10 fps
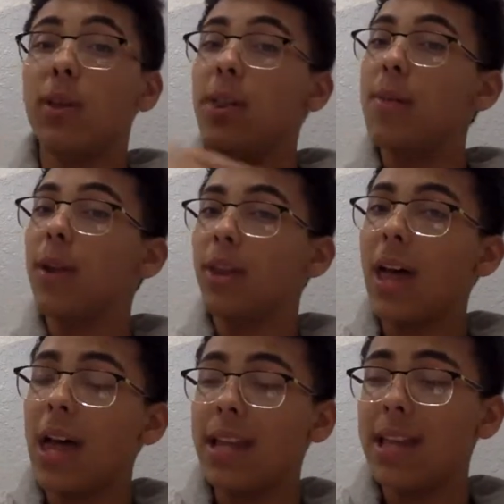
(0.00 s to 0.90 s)
But the thing about
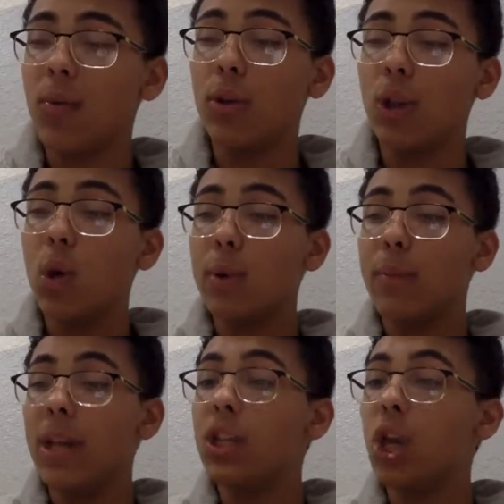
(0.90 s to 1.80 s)
that is that with lower
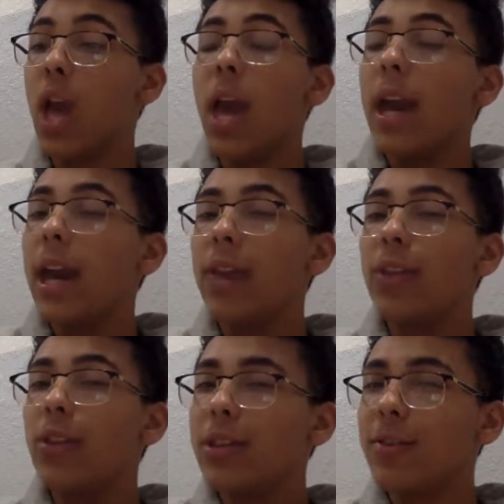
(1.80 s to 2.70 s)
pitch, it
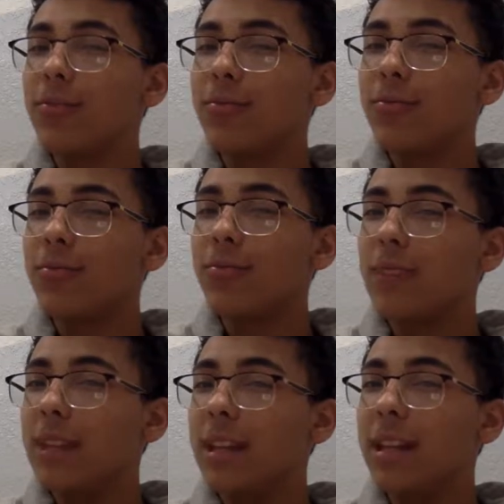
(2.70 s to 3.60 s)
doesn't
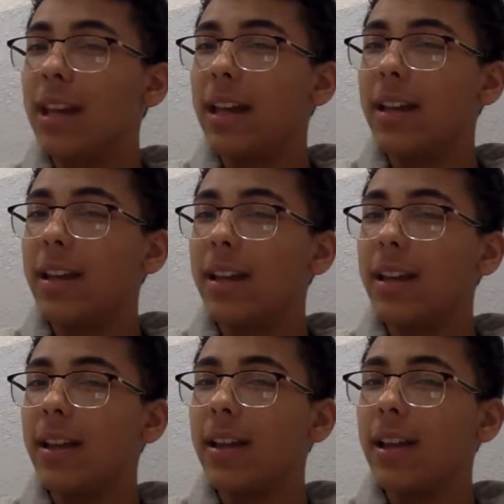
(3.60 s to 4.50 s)
really
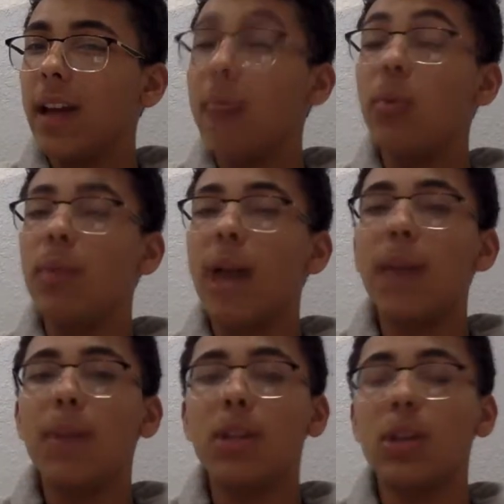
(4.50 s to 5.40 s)
with
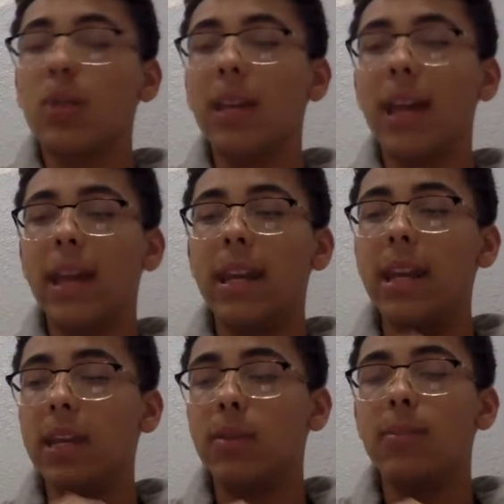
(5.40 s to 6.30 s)
higher pitch, it don't really hit
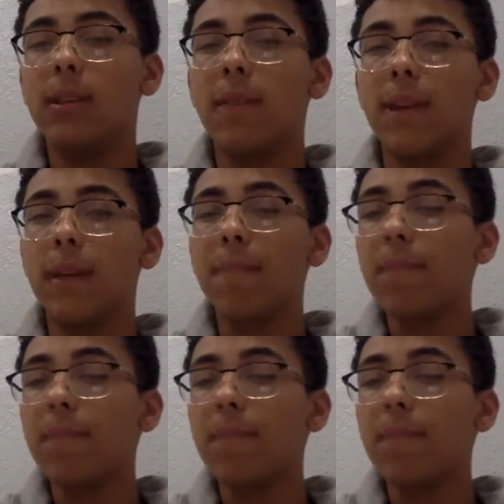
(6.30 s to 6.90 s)
anywhere specific.